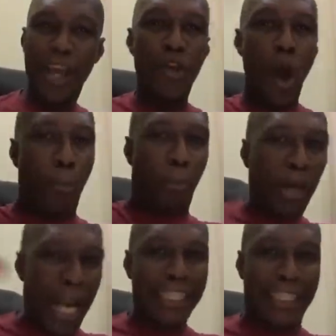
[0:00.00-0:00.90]
Your
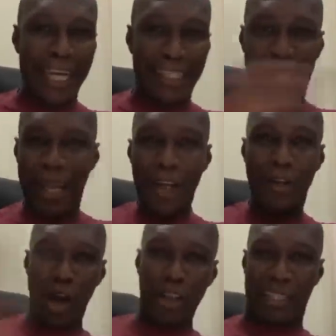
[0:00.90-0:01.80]
preachers
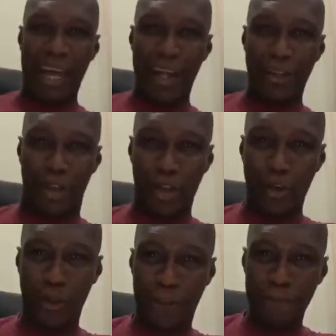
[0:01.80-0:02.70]
don't tell
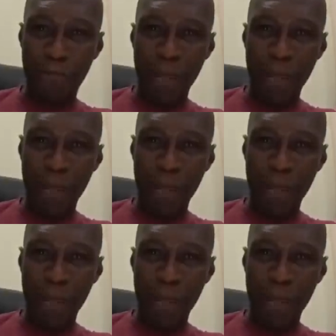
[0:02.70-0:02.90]
truth.